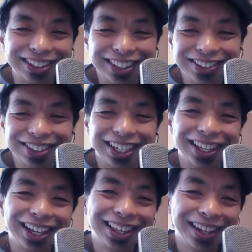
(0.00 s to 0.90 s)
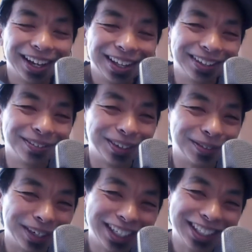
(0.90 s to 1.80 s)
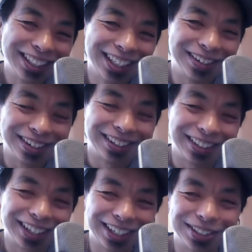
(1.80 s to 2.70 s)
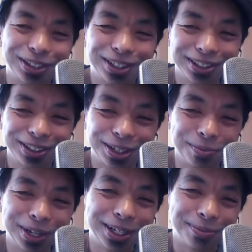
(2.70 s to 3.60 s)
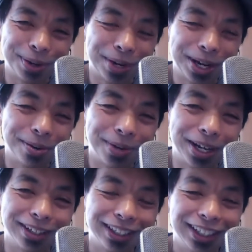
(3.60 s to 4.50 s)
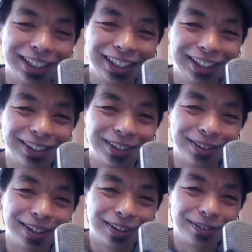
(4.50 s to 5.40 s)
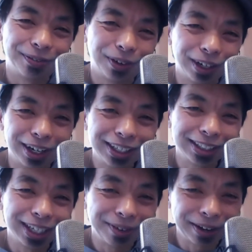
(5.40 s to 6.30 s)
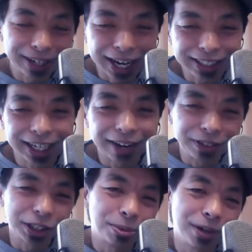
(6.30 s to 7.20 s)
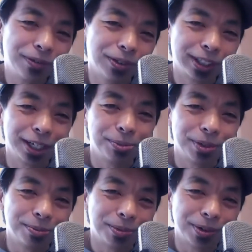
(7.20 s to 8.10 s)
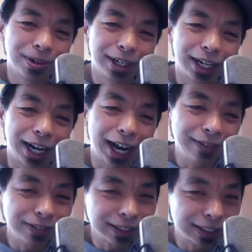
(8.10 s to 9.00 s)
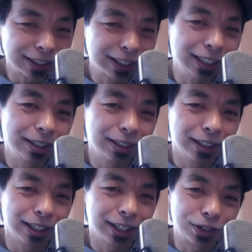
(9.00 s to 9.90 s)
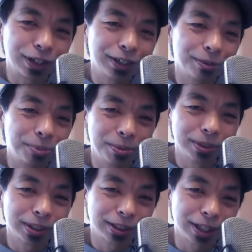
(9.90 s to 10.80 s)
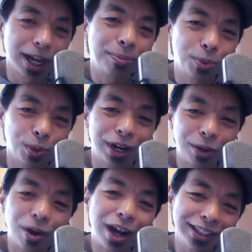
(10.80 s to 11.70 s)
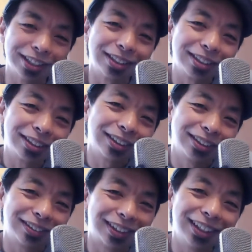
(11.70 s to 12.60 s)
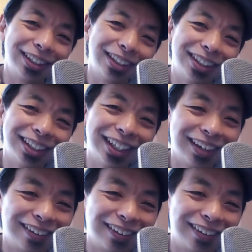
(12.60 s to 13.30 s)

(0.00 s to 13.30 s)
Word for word: interesting. I, I thought I, when, when you just said kind of struck, struck a bell in my mind about, you know, for the longest time after actually after smartphones came on board, I've seen a trend of people stop wearing watches right? Yeah. right?